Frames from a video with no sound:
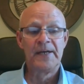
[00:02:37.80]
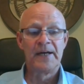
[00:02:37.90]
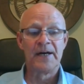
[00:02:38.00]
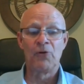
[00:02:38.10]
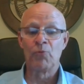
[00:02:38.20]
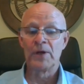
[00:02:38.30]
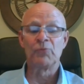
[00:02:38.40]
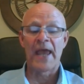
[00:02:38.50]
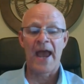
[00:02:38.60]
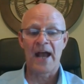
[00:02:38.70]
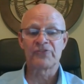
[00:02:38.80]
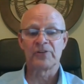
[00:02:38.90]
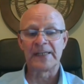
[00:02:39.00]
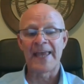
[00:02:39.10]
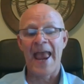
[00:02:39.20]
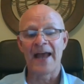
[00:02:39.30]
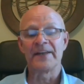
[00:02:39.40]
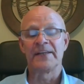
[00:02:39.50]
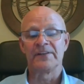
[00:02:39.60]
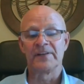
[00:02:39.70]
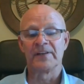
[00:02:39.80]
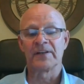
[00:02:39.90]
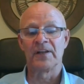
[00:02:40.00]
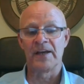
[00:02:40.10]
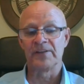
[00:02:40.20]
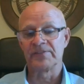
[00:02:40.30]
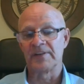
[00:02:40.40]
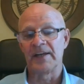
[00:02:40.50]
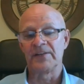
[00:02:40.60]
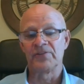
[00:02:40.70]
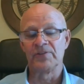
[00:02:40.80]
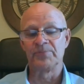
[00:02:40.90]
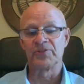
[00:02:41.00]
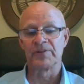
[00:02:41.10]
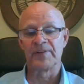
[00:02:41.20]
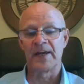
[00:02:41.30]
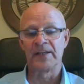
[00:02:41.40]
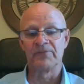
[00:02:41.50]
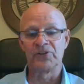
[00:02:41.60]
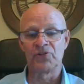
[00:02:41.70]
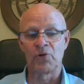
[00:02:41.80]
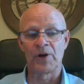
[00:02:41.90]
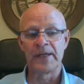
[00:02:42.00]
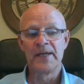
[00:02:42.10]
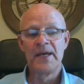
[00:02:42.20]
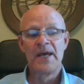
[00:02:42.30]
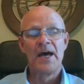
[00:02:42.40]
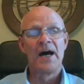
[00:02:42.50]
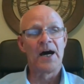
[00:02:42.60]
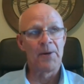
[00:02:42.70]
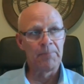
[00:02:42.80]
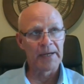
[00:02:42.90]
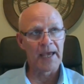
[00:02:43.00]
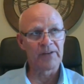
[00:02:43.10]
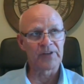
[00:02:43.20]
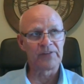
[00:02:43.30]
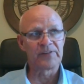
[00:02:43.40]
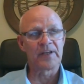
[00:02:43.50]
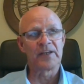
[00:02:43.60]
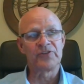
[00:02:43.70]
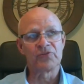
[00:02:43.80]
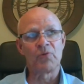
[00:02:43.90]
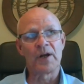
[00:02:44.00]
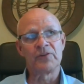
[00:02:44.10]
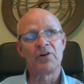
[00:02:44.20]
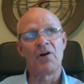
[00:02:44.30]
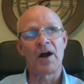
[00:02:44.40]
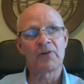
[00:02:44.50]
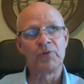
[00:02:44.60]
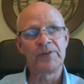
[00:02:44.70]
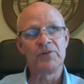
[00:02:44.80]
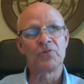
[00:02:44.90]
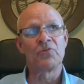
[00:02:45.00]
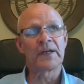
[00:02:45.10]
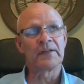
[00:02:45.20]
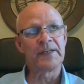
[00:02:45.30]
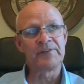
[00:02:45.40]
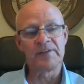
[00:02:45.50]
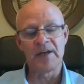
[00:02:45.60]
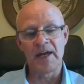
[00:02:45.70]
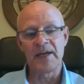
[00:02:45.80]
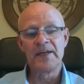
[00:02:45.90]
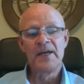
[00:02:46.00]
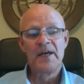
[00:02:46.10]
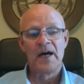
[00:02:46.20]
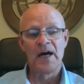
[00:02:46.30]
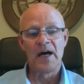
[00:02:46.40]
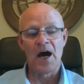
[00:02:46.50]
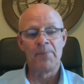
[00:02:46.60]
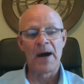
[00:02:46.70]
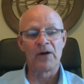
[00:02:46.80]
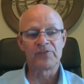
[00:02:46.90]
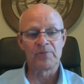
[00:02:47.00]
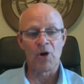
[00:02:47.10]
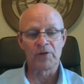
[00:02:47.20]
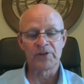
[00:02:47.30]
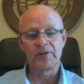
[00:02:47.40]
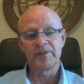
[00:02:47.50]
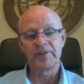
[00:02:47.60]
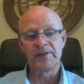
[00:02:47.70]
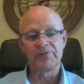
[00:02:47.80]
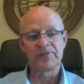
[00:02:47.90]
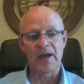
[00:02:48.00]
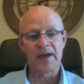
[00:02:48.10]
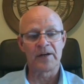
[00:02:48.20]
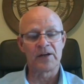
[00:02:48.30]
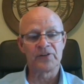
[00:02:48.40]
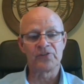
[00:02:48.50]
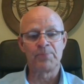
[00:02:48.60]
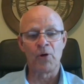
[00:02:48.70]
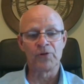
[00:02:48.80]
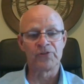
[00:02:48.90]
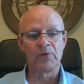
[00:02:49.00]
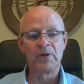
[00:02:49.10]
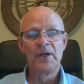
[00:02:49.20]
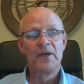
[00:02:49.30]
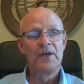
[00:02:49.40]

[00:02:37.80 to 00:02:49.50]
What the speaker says: when we actually can't get to the client site to observe that inventory. But as I said, I just want to talk with you quickly today about some alternatives at our disposal.